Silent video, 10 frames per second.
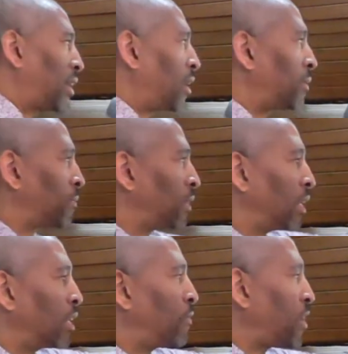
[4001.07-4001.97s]
there
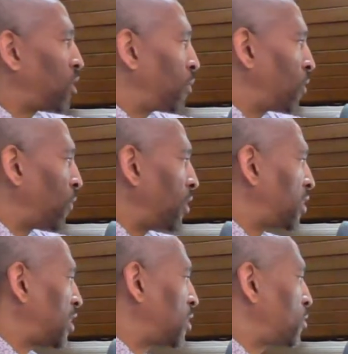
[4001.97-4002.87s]
in the best of you for you.
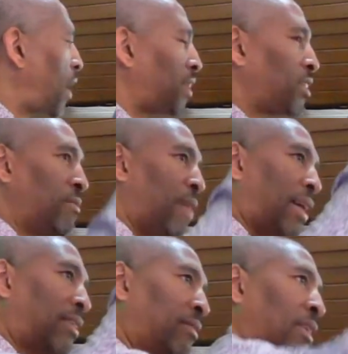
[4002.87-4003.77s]
Take some tracks and
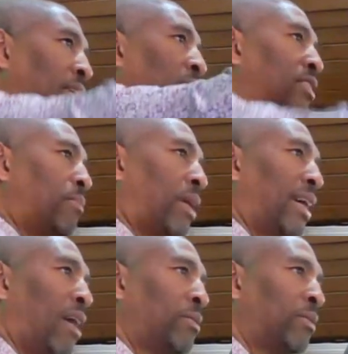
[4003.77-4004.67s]
invite somebody
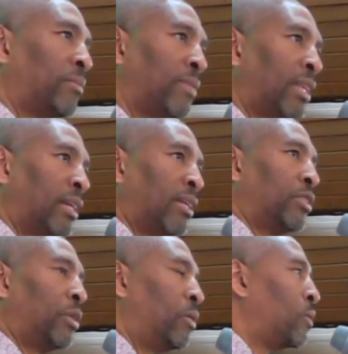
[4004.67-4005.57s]
out
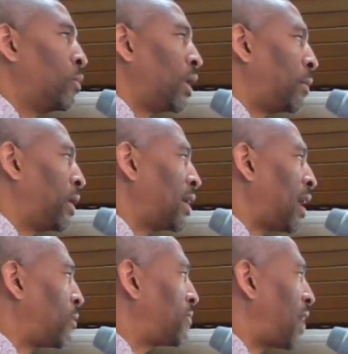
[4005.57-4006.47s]
to uh, be at
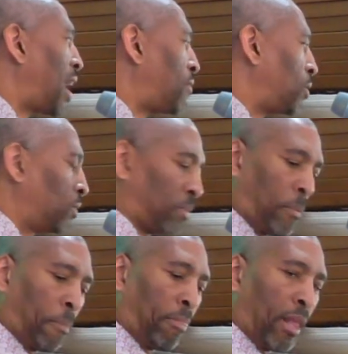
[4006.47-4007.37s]
our revival
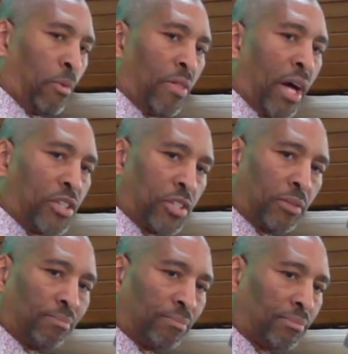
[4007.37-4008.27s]
with us.
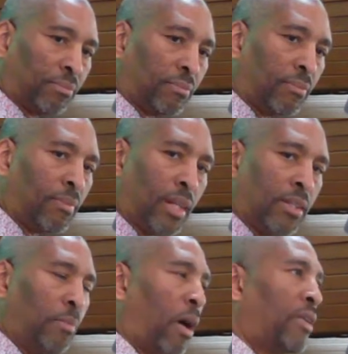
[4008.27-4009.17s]

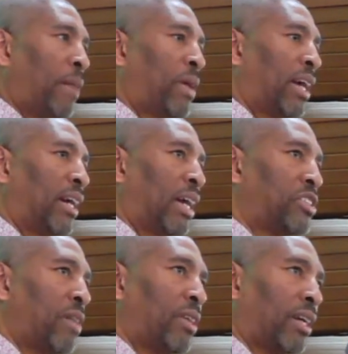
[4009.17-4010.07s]
Tomorrow night beginning at
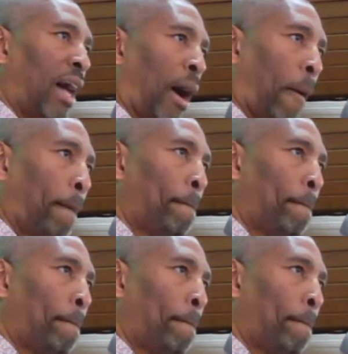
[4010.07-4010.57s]
7 o'clock.